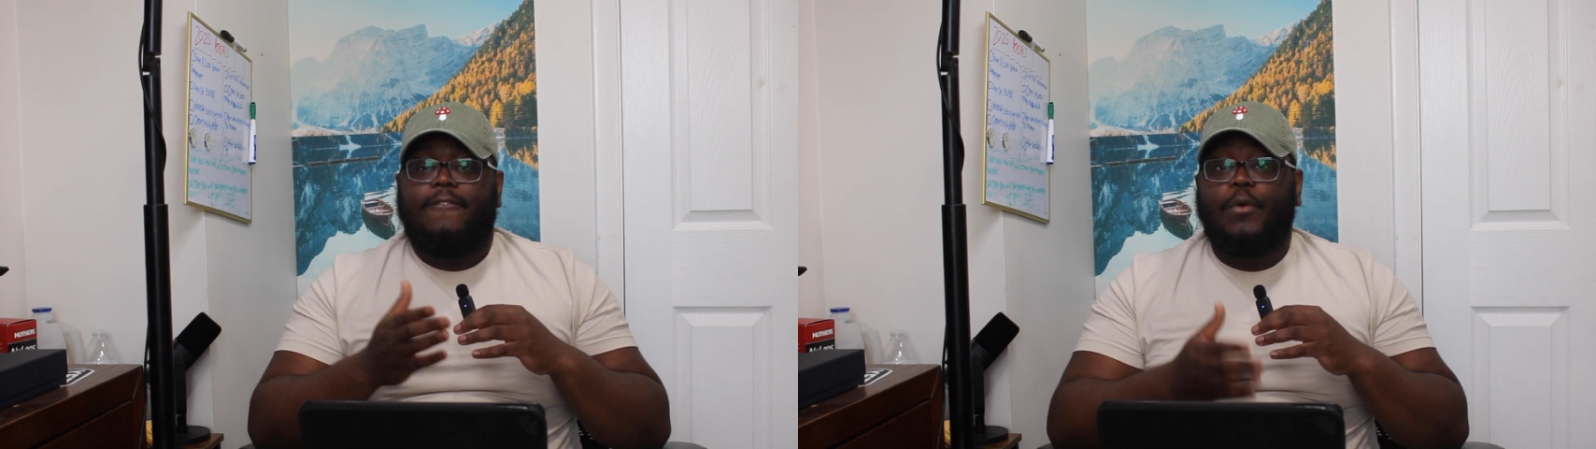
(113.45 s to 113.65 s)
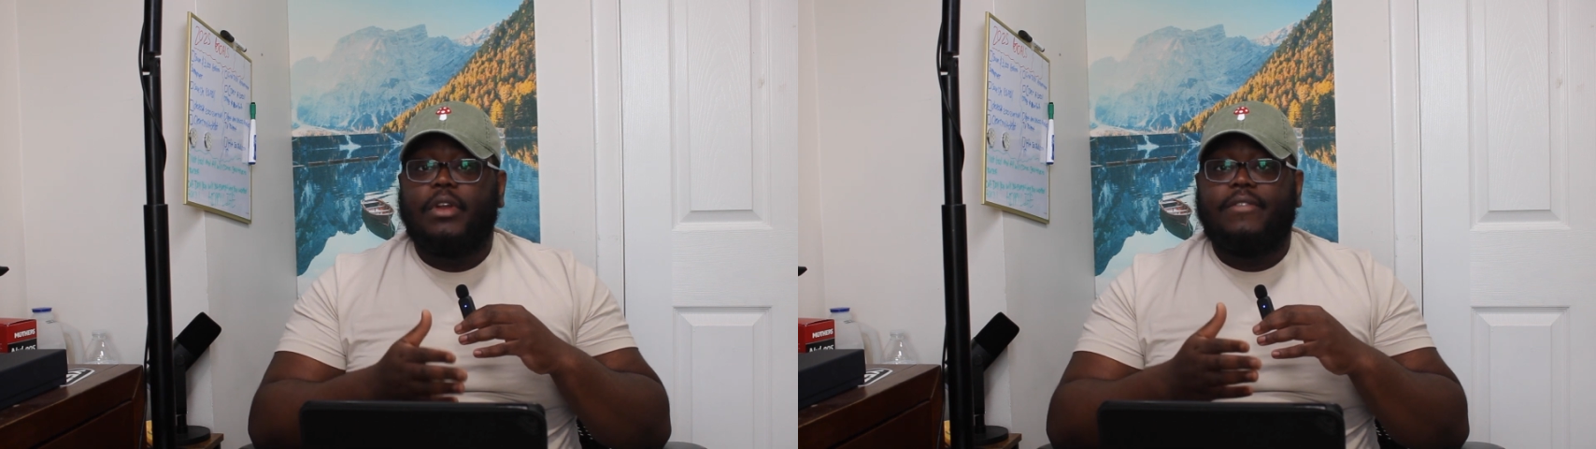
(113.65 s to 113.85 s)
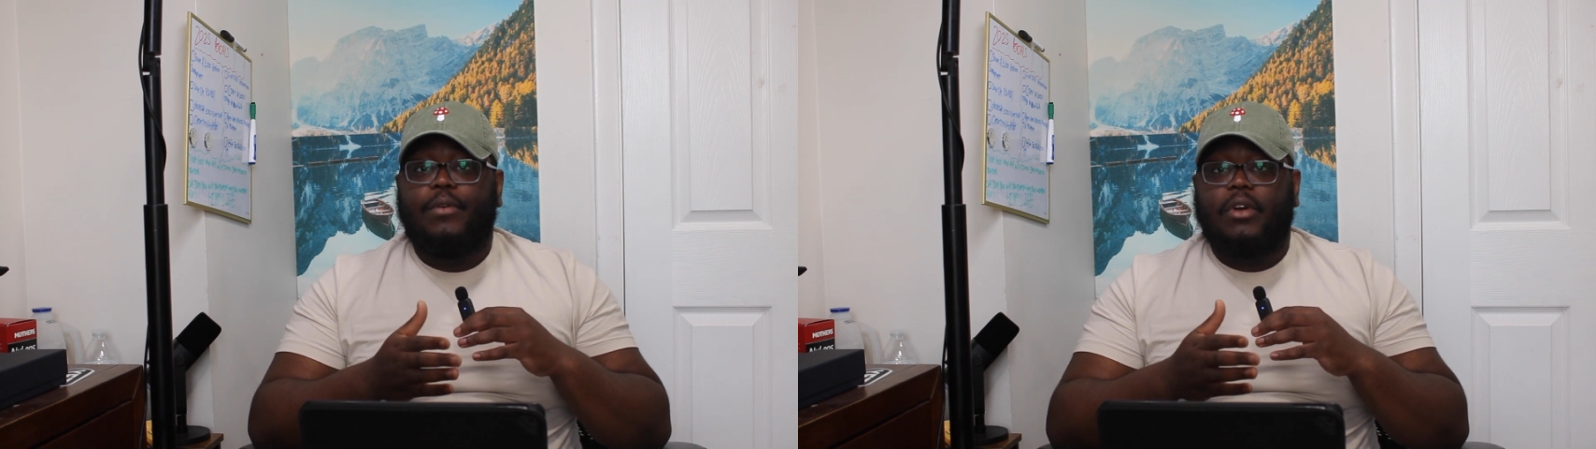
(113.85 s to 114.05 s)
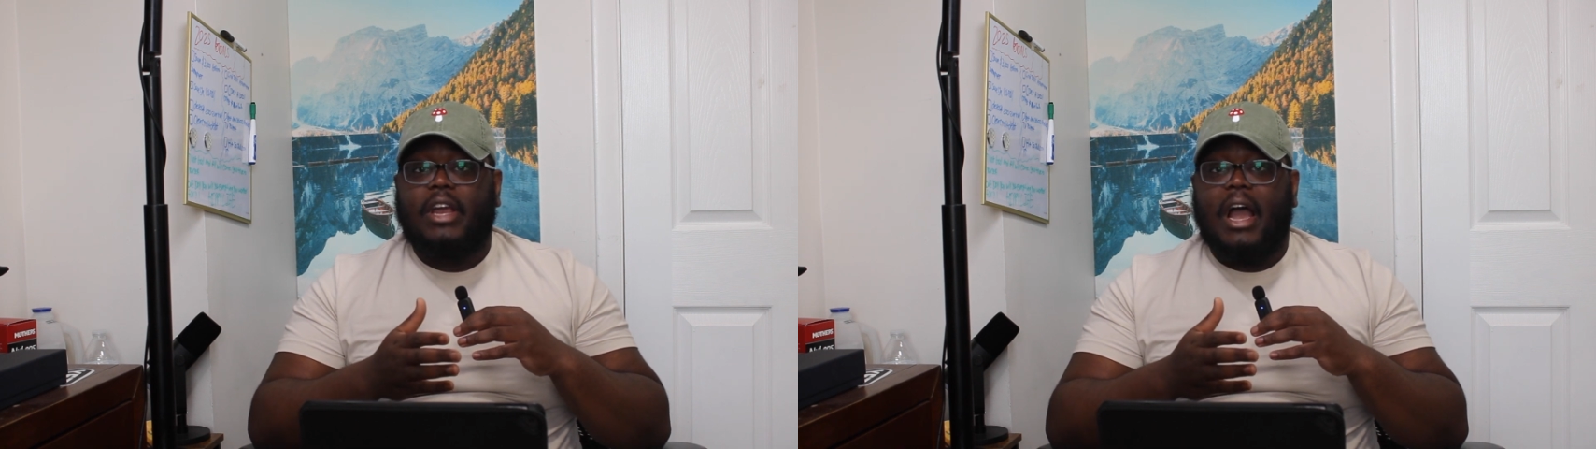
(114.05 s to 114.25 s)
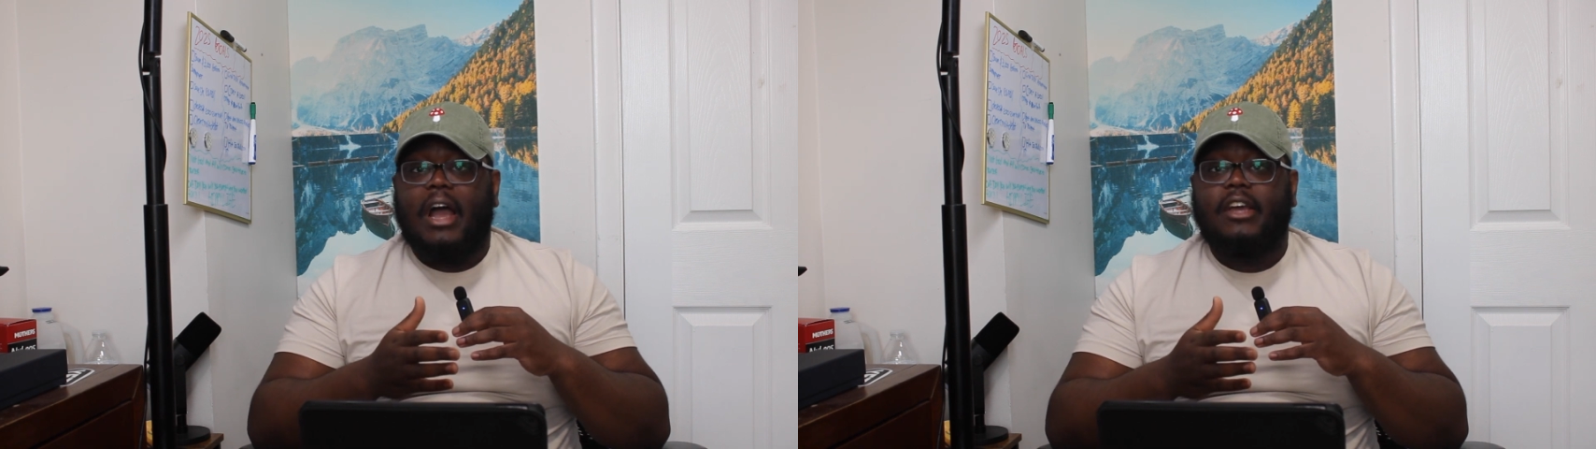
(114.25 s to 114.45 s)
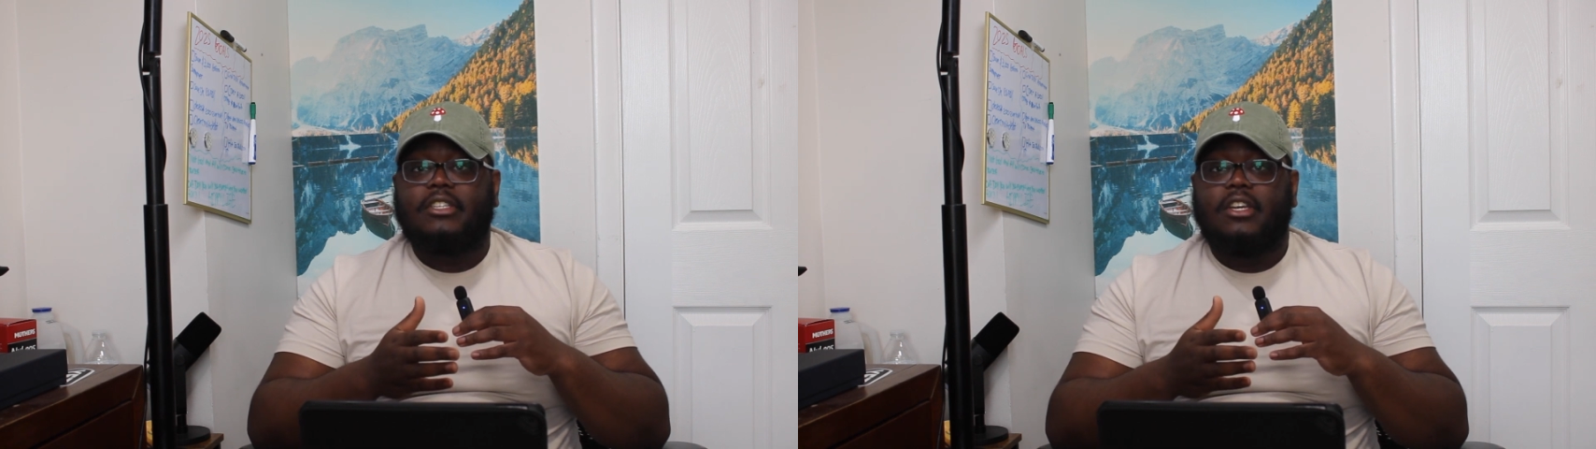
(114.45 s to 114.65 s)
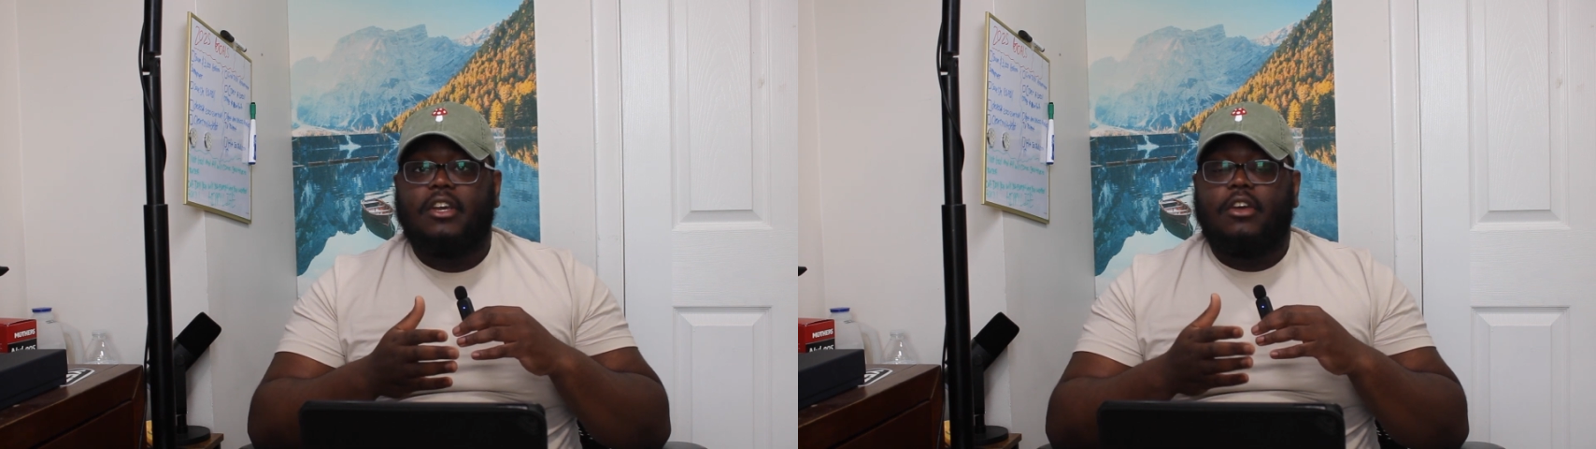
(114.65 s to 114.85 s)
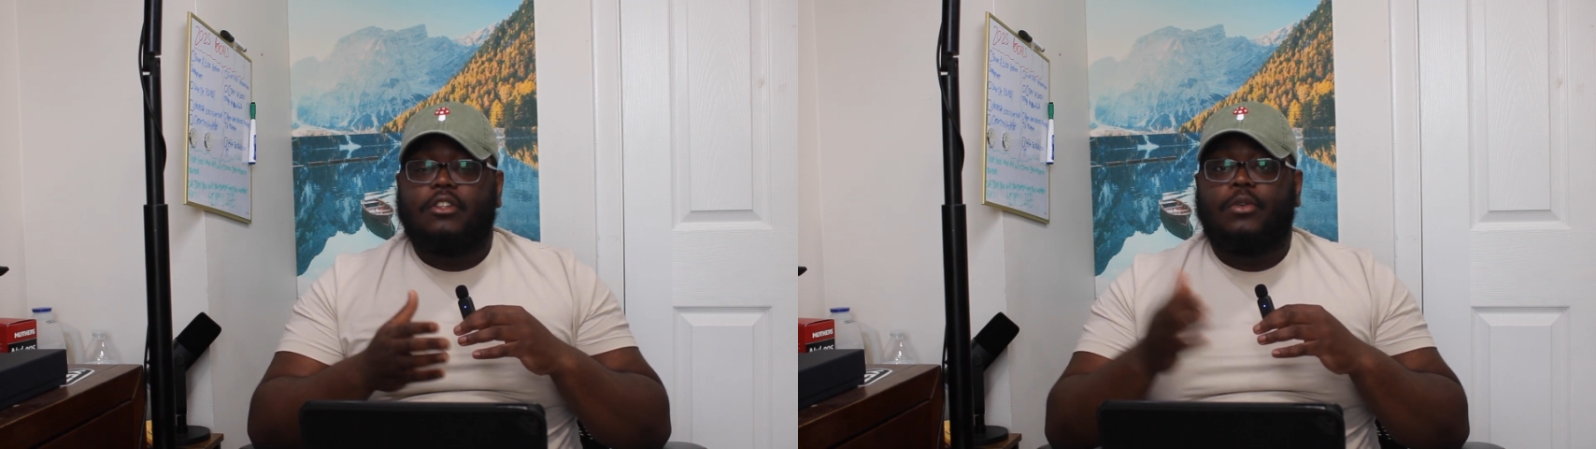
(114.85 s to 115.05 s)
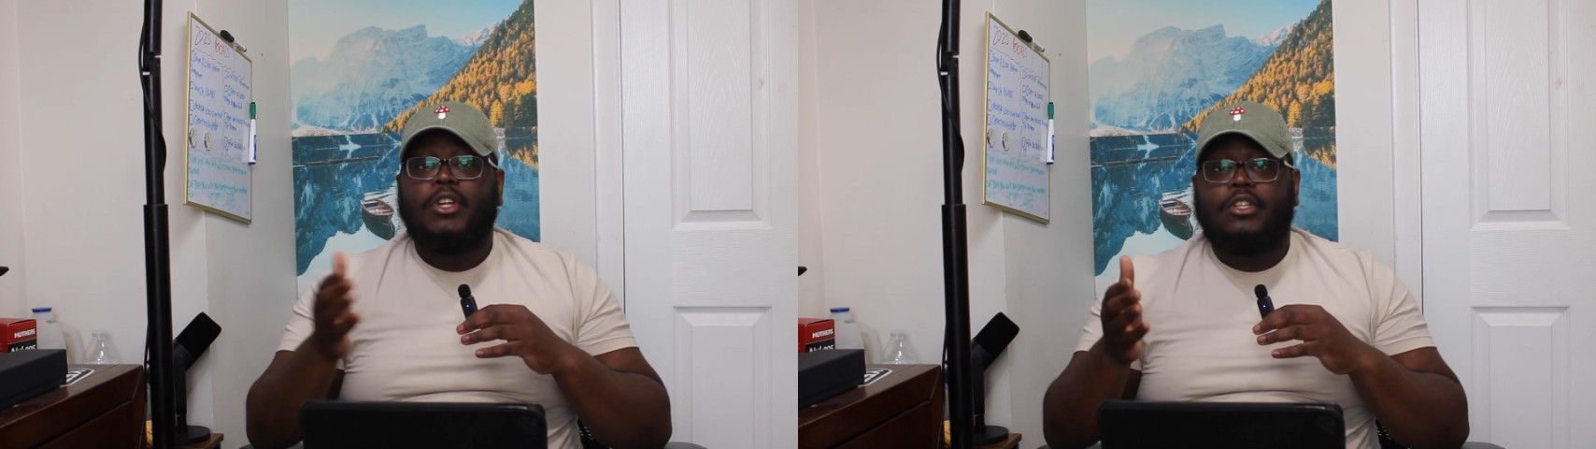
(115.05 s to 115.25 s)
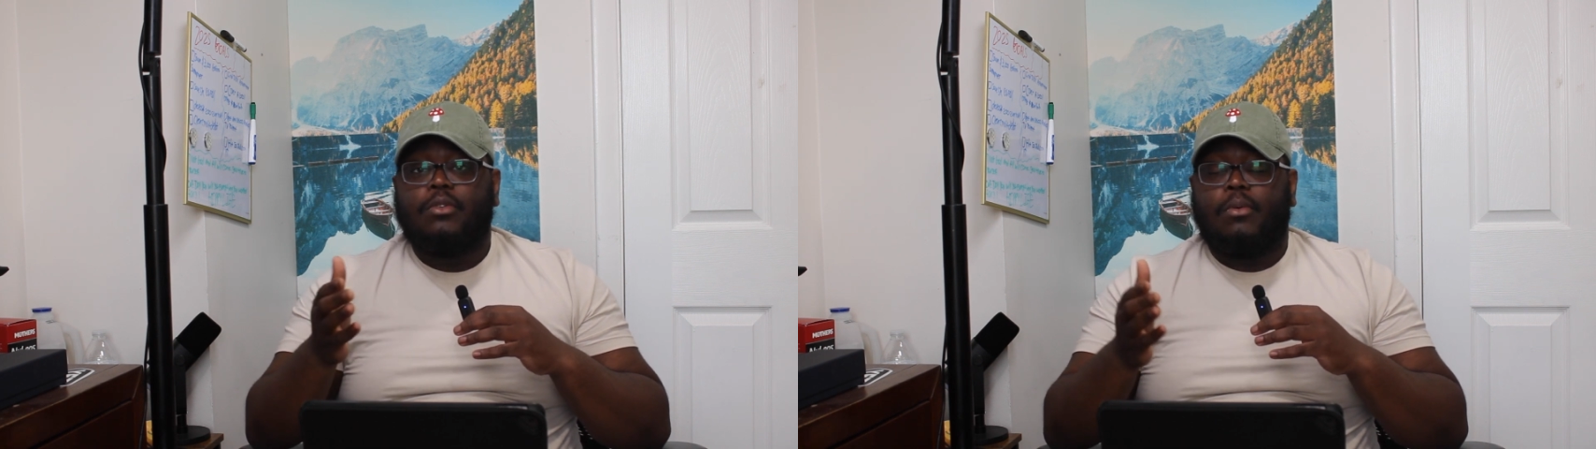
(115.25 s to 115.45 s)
44 guys, 22